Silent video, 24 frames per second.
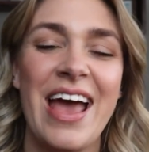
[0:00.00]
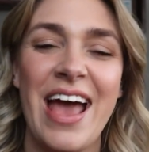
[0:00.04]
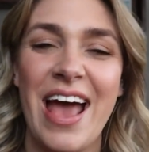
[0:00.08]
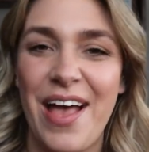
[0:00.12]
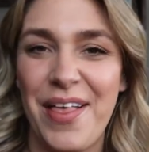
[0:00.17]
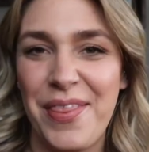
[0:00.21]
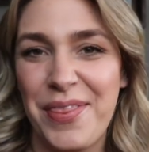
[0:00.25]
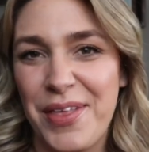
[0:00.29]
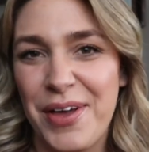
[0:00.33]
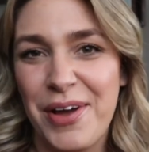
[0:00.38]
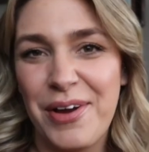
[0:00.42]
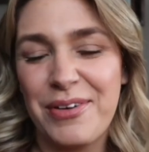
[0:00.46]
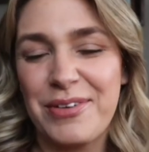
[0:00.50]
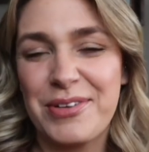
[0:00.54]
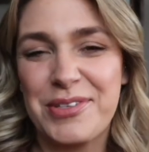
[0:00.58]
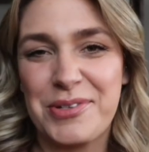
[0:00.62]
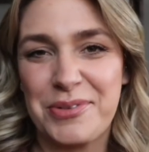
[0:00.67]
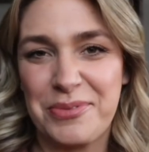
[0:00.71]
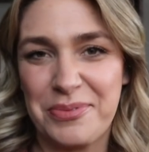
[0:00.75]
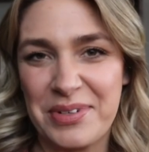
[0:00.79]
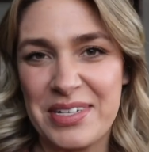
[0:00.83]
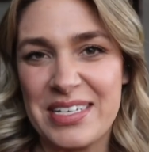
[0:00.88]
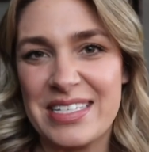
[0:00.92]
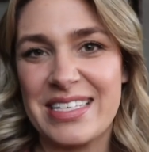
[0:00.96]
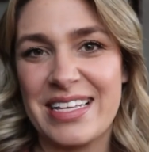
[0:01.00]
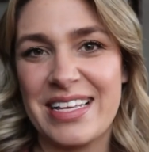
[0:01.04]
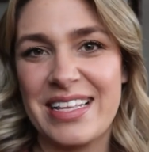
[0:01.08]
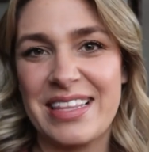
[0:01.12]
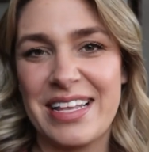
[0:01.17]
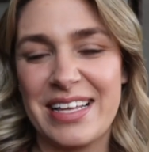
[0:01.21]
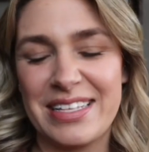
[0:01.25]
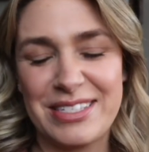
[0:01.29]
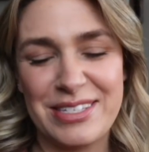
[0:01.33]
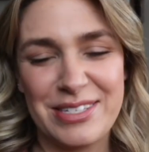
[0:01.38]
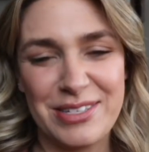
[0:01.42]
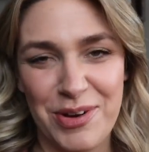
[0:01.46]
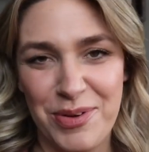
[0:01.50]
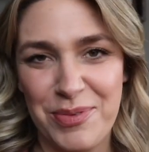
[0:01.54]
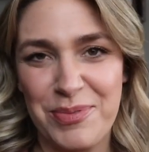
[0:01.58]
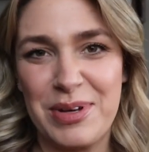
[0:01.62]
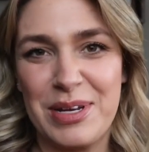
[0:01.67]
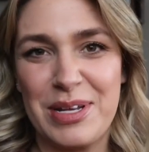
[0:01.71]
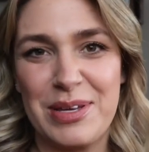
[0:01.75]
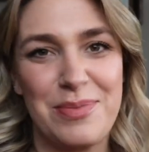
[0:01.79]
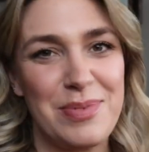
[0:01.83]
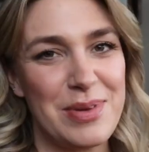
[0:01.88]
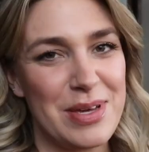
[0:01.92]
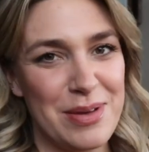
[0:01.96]
And there is a reason that so
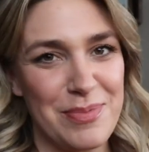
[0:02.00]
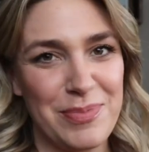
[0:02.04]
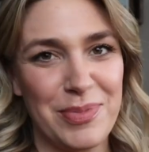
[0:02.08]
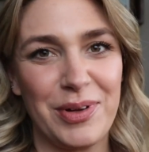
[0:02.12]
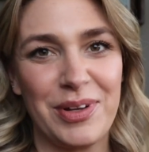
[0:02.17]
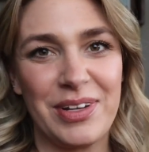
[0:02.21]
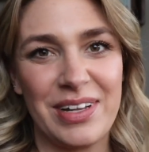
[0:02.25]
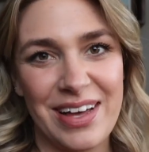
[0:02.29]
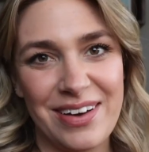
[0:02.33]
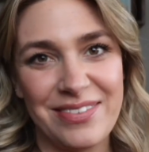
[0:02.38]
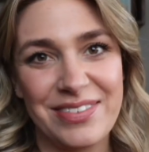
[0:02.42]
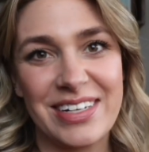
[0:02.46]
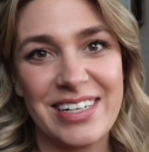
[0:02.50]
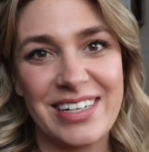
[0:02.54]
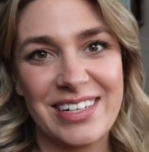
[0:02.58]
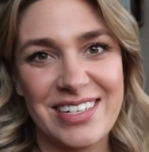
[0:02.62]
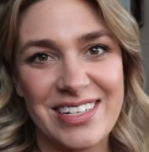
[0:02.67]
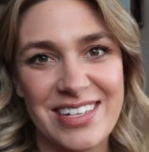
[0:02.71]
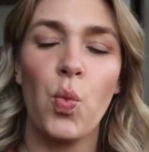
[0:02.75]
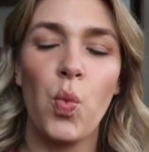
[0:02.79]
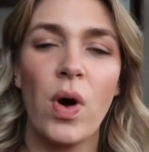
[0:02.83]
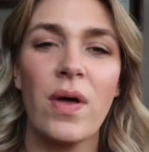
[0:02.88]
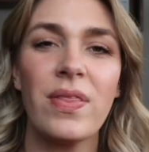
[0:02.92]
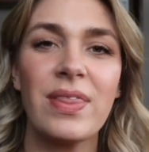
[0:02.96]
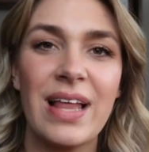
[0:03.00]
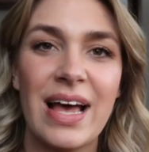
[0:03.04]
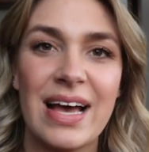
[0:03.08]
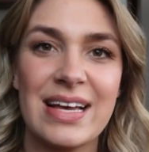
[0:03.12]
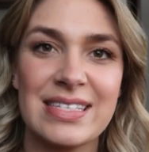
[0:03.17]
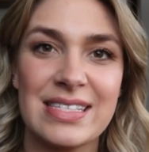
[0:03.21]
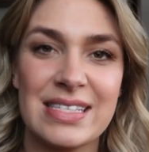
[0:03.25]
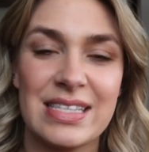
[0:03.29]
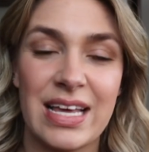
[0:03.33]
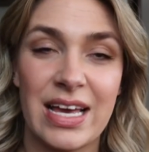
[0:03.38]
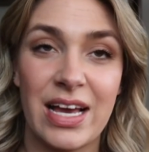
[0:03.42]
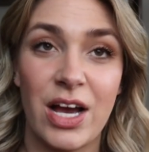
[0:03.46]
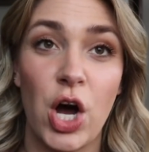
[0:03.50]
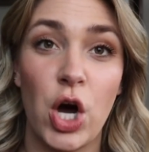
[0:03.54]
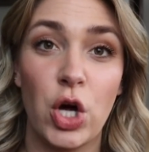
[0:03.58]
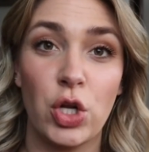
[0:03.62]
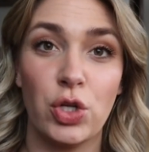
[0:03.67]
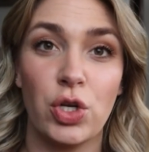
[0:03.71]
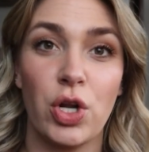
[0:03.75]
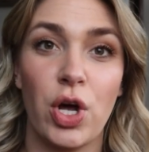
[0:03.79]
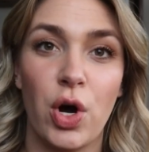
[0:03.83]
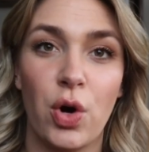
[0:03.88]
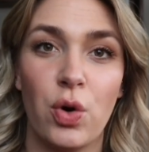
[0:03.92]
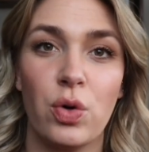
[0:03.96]
many people love it. One last thing I'll
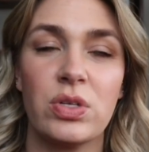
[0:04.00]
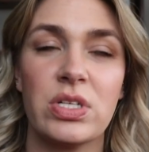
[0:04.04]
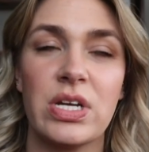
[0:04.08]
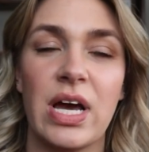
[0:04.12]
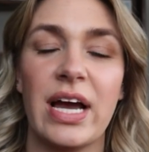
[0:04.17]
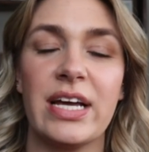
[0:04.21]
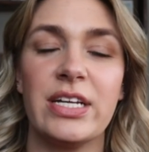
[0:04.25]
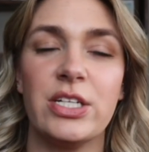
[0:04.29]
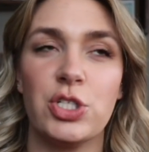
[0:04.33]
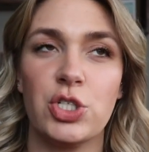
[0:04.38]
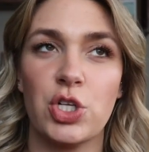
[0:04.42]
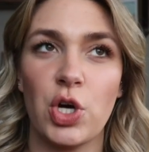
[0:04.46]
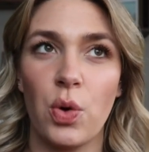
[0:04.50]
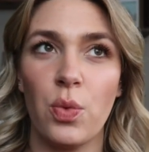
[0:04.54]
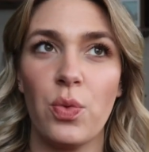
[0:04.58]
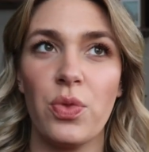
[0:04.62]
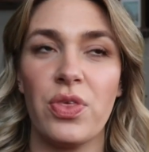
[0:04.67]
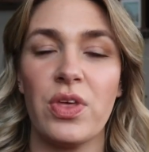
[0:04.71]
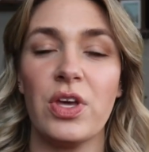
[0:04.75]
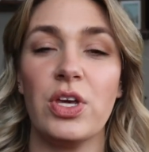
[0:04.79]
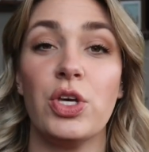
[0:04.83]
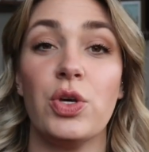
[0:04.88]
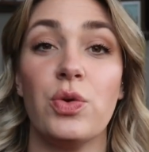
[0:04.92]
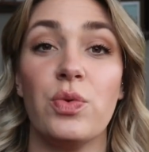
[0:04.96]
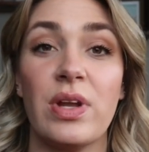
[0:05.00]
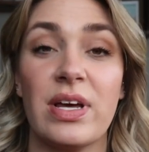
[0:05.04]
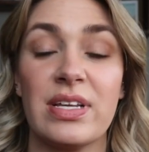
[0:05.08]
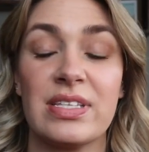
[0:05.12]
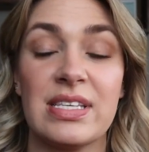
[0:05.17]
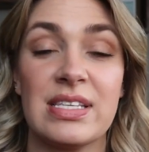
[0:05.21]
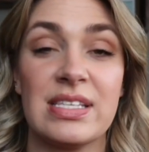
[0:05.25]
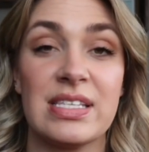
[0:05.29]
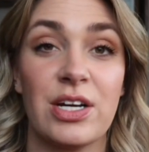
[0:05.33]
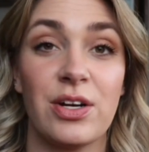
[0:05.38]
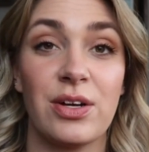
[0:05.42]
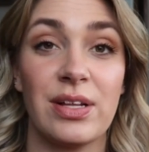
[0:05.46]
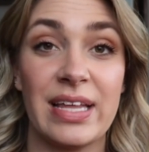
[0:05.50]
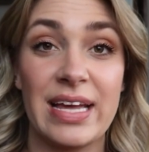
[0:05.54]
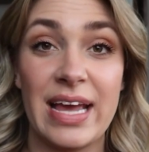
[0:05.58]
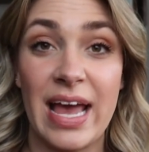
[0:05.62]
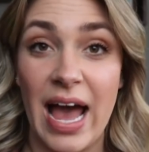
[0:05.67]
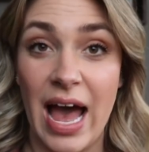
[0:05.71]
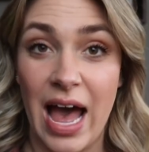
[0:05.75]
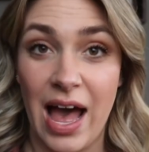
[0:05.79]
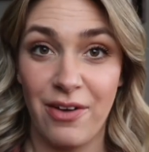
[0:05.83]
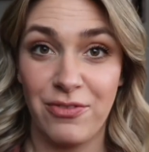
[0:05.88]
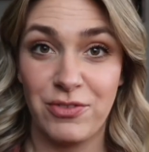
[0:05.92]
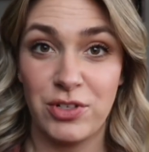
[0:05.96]
note, I don't think you necessarily
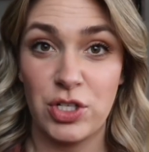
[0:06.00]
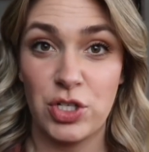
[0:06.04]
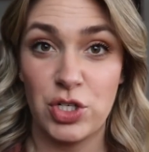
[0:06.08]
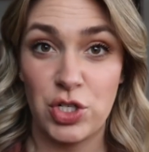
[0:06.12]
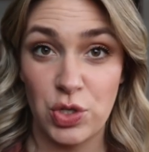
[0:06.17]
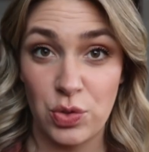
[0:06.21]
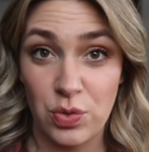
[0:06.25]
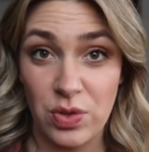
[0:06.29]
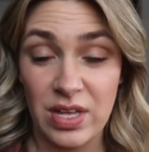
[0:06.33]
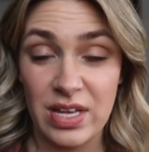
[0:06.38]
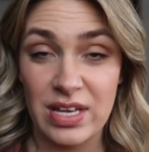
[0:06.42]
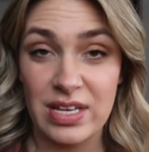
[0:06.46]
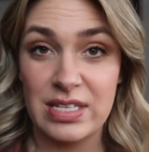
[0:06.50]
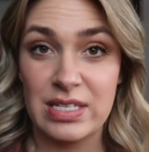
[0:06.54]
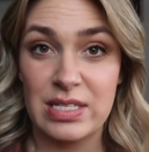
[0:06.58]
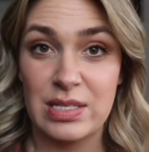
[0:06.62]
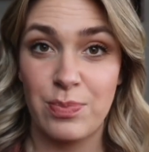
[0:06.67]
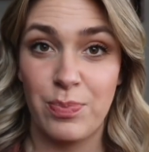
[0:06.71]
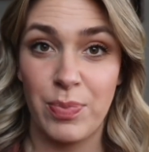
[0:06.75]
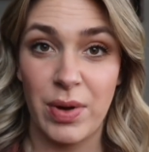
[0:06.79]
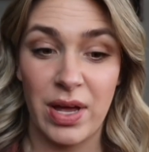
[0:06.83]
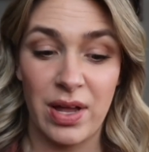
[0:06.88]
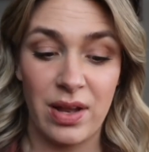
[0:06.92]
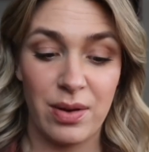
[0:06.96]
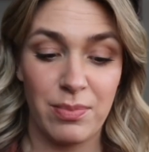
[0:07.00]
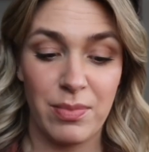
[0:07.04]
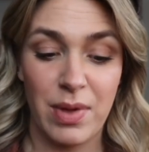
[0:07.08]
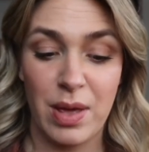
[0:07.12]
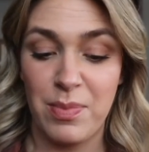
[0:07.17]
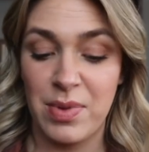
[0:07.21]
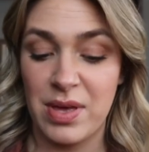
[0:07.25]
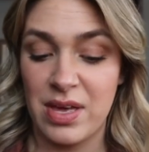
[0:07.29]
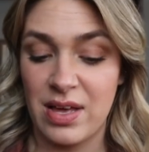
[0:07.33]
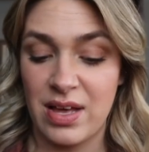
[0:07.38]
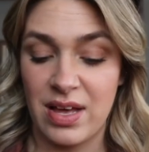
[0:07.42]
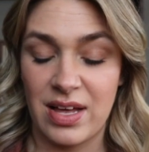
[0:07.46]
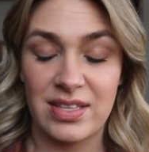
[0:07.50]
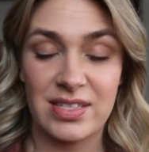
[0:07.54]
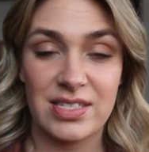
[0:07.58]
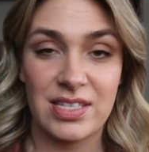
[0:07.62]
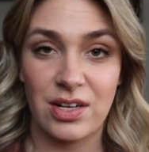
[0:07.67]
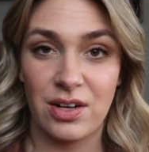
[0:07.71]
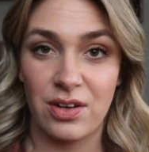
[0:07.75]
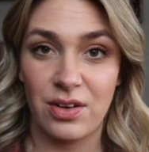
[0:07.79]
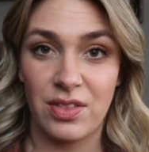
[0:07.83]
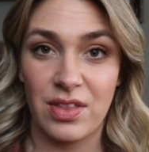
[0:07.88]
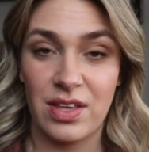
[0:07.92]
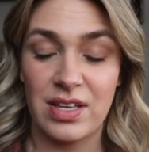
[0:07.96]
have to do this, but maybe
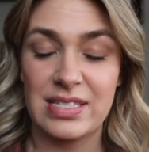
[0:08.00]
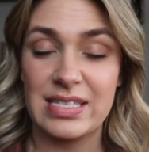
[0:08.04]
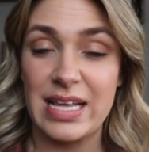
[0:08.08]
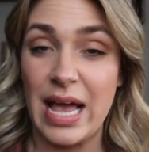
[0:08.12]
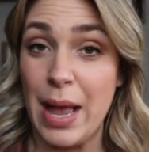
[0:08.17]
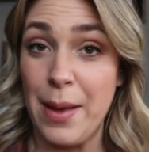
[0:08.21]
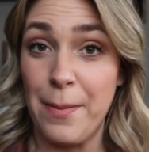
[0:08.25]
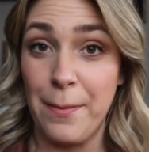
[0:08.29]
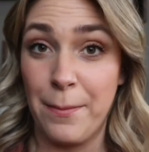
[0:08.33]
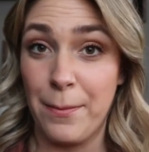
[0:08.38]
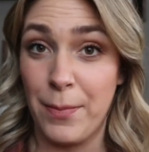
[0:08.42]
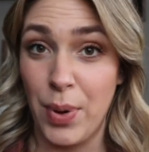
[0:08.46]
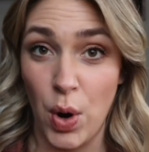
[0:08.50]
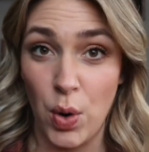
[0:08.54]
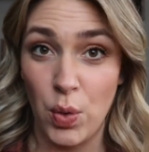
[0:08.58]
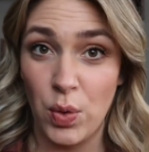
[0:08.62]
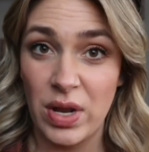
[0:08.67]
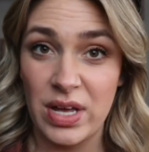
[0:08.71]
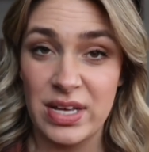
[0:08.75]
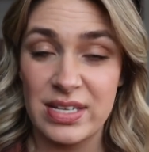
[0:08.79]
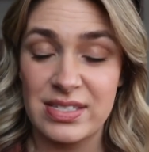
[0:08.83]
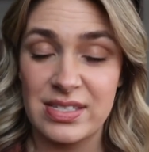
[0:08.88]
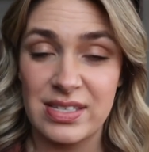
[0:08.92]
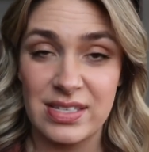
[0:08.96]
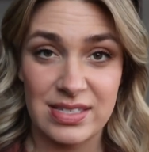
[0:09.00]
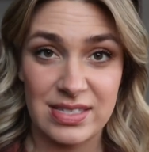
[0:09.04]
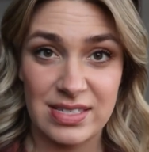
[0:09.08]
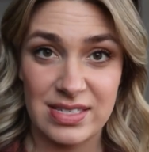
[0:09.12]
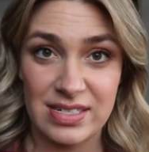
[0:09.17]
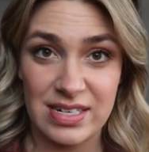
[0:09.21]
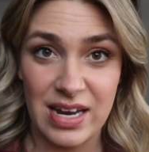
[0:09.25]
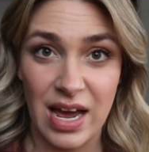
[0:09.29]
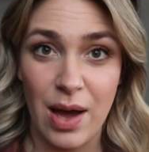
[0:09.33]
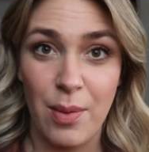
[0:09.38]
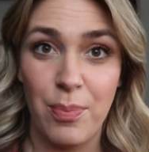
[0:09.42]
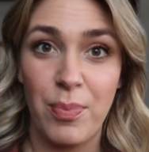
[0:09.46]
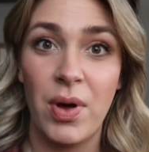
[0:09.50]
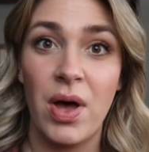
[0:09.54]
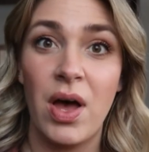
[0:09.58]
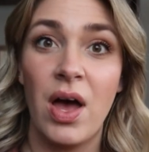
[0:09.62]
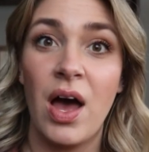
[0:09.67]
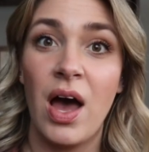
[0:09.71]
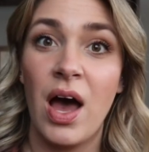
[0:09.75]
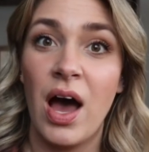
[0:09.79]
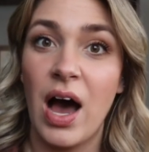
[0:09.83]
consider this a bonus step.